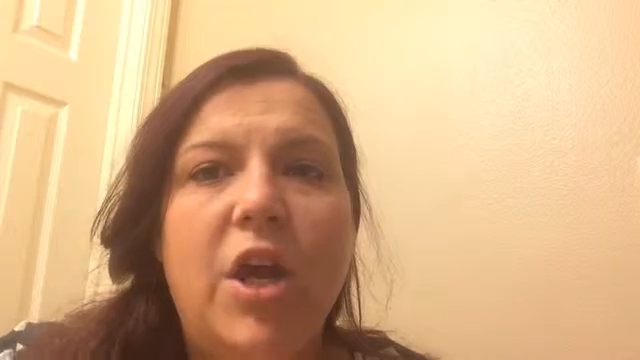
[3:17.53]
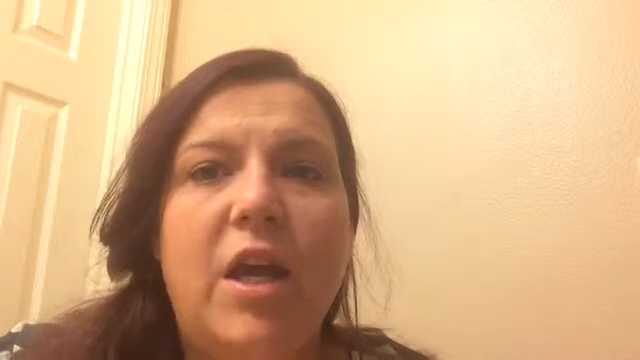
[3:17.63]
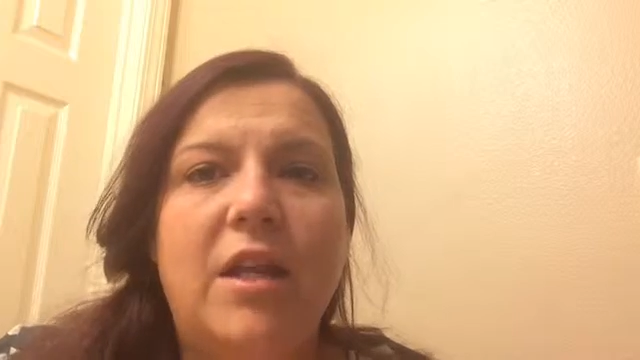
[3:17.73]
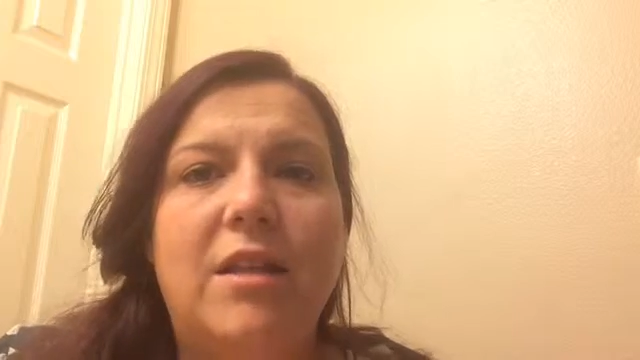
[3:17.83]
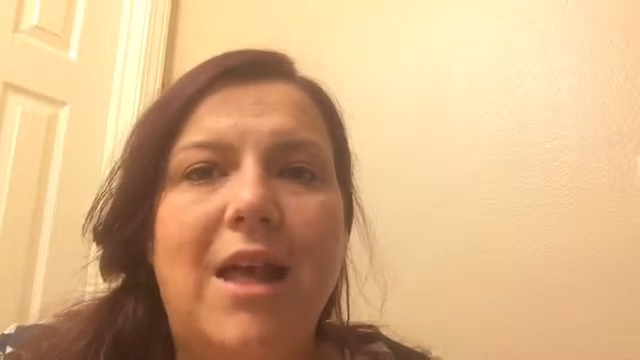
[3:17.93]

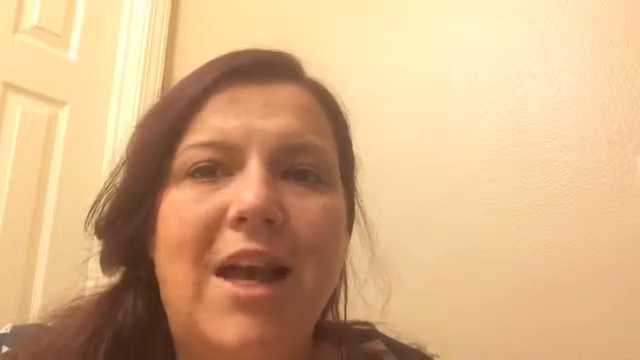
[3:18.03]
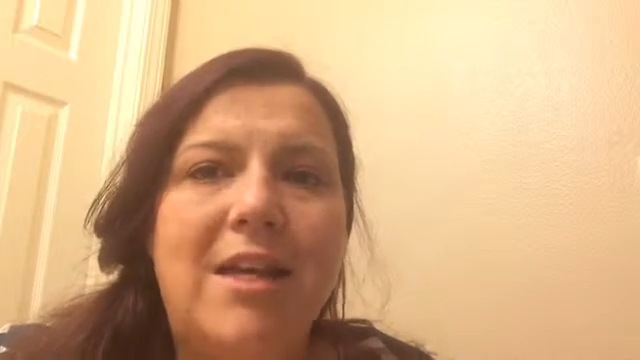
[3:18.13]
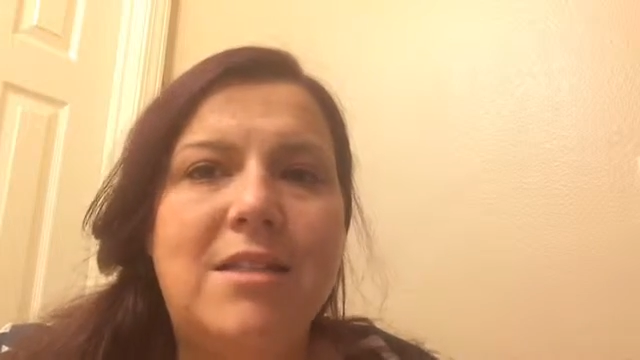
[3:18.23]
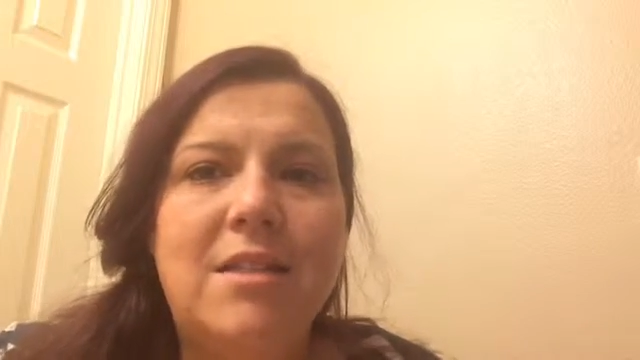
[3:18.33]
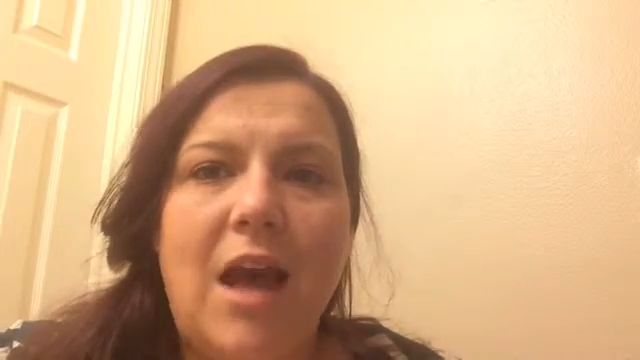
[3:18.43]
It
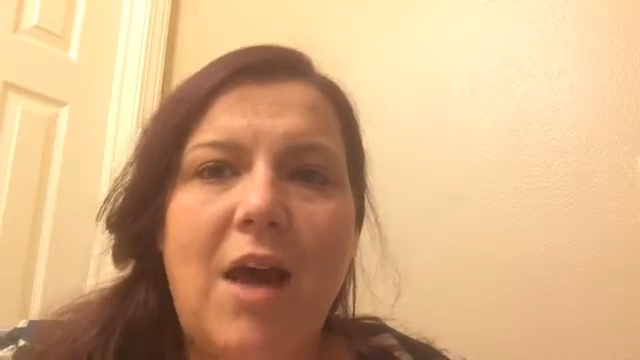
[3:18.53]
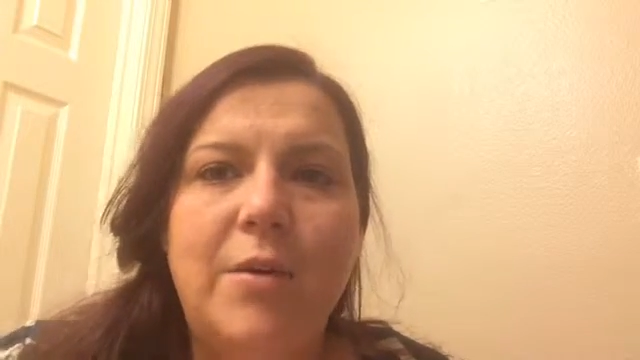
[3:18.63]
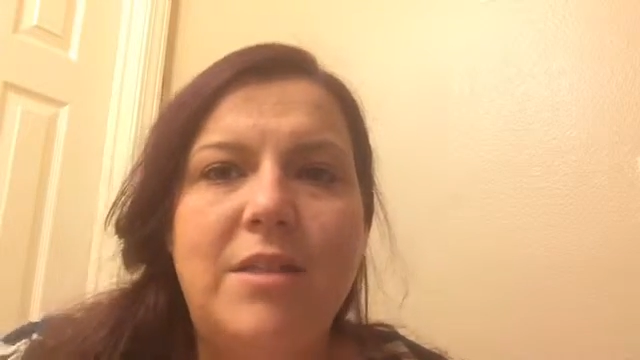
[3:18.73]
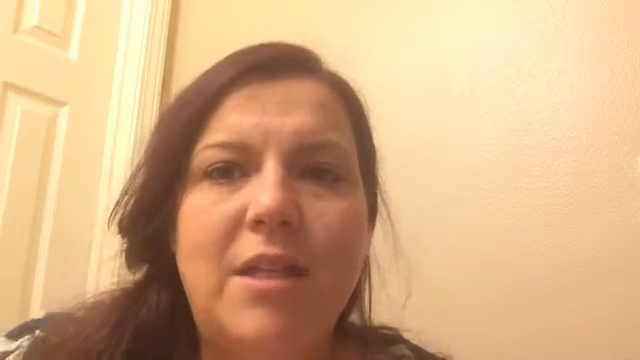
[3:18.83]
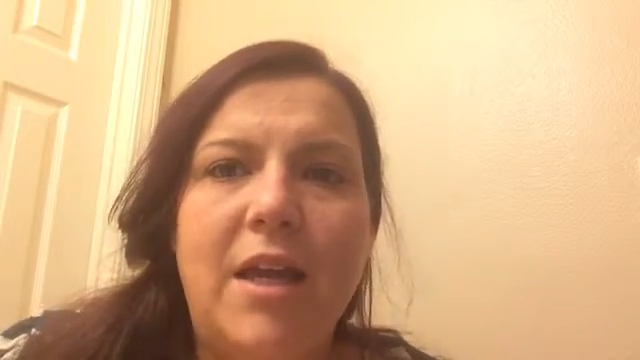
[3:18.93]
lasts, I
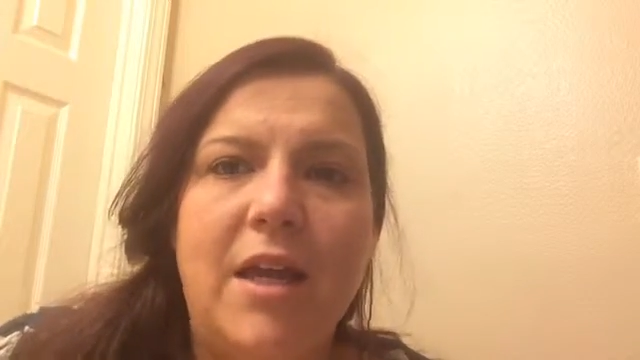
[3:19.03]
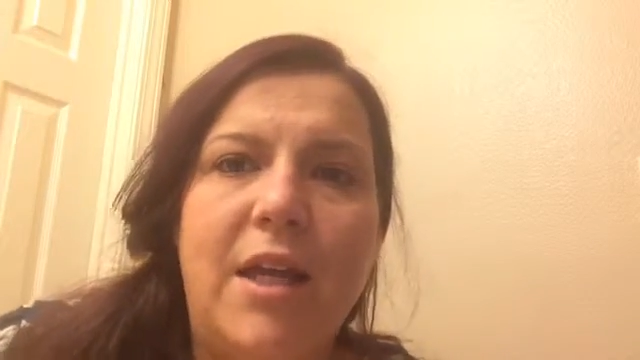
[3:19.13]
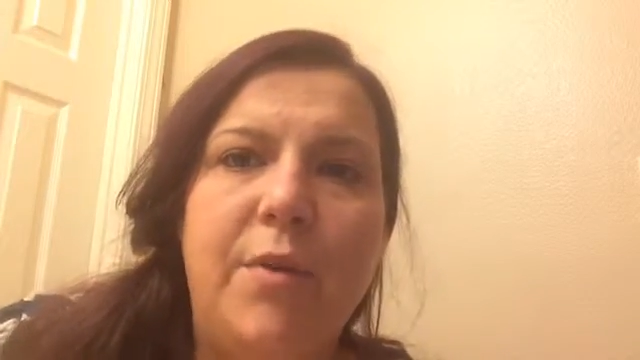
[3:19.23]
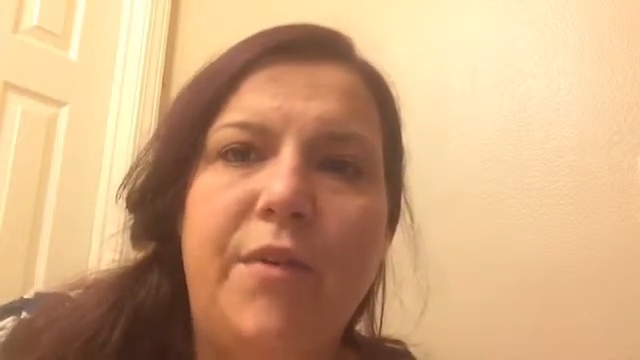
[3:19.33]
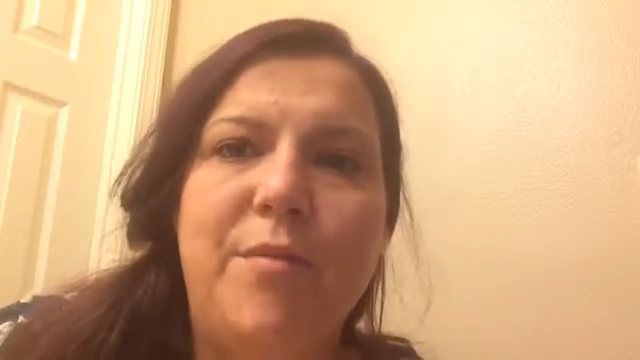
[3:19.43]
would say,
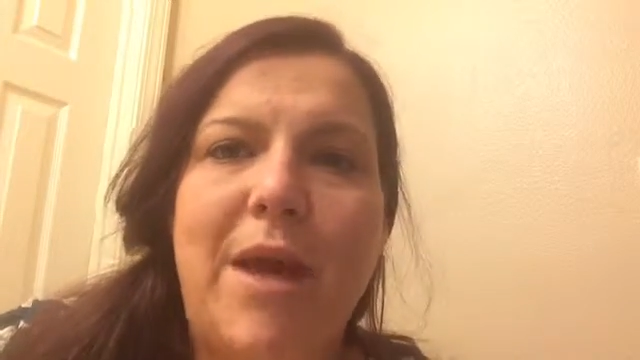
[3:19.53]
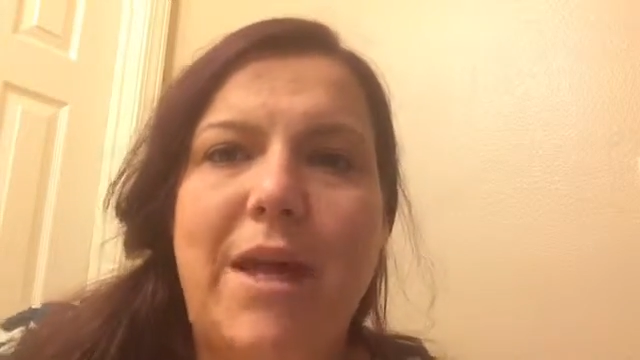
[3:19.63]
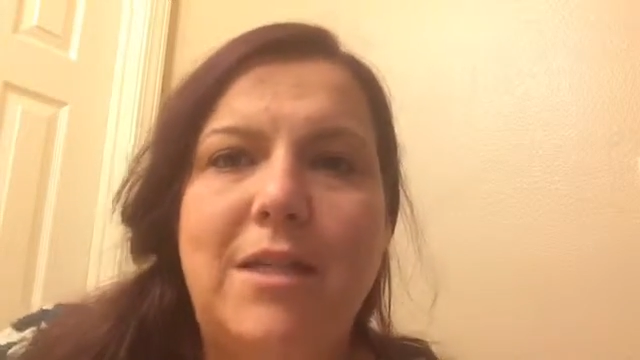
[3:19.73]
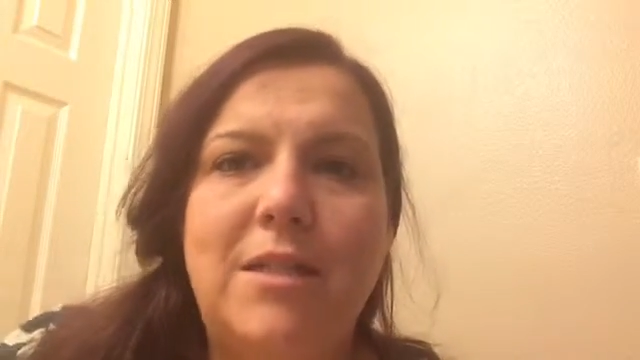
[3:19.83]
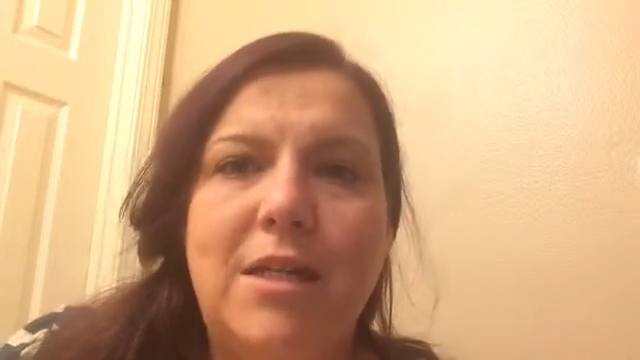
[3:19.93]
anywhere from
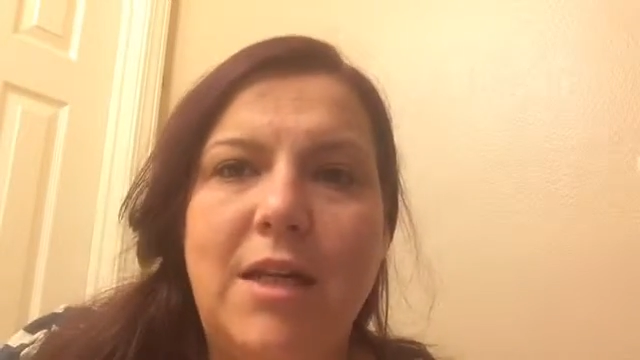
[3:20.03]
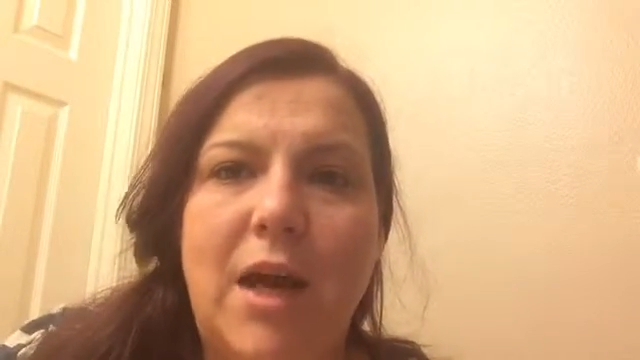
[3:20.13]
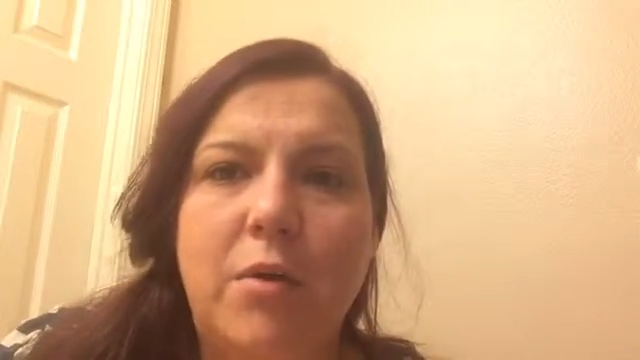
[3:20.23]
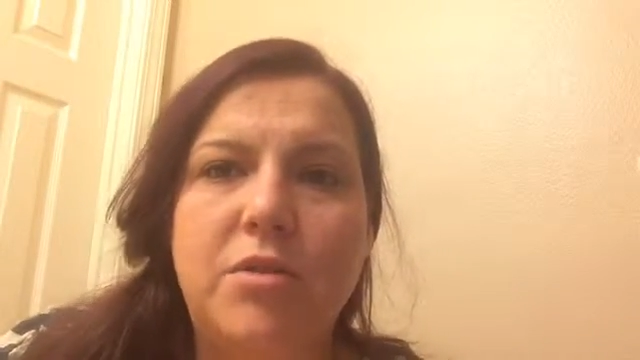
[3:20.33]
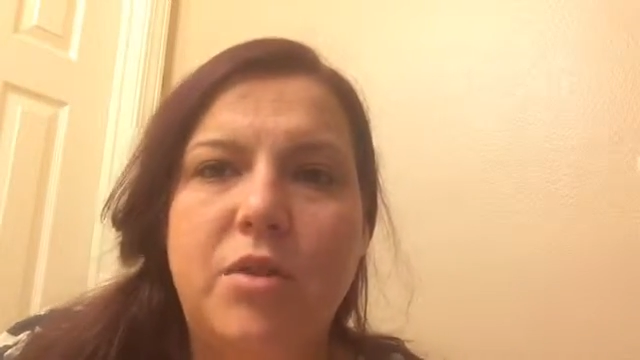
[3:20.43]
8 to 10
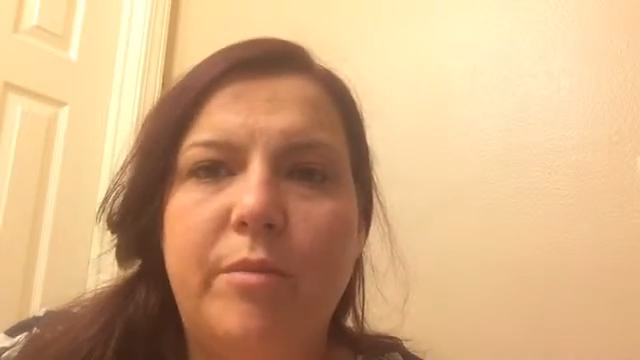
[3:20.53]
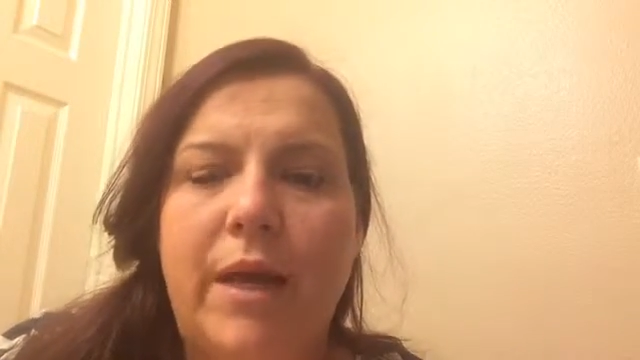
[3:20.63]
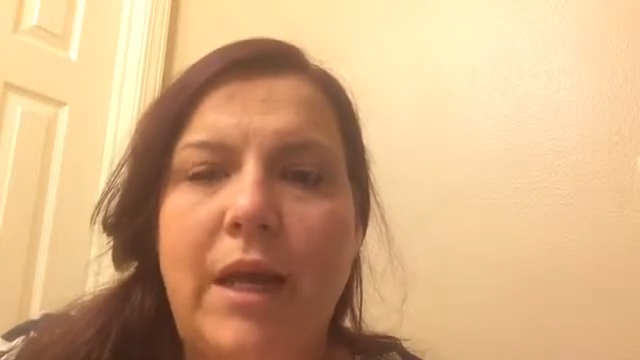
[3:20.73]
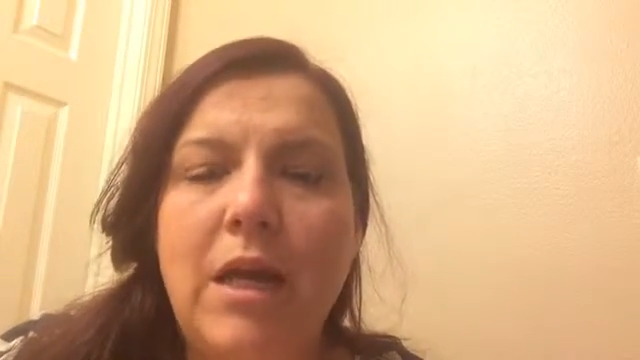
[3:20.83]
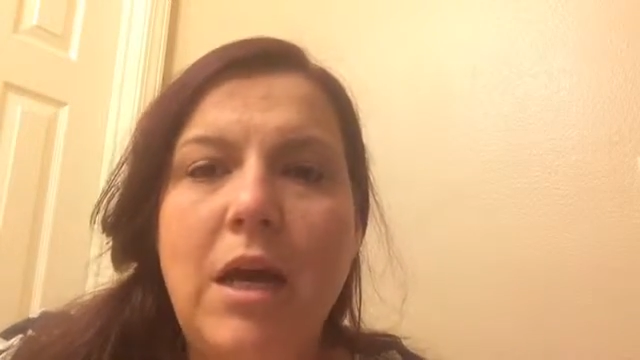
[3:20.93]
hours on
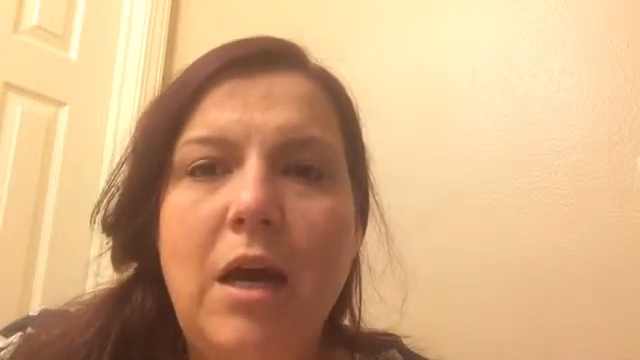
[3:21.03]
me.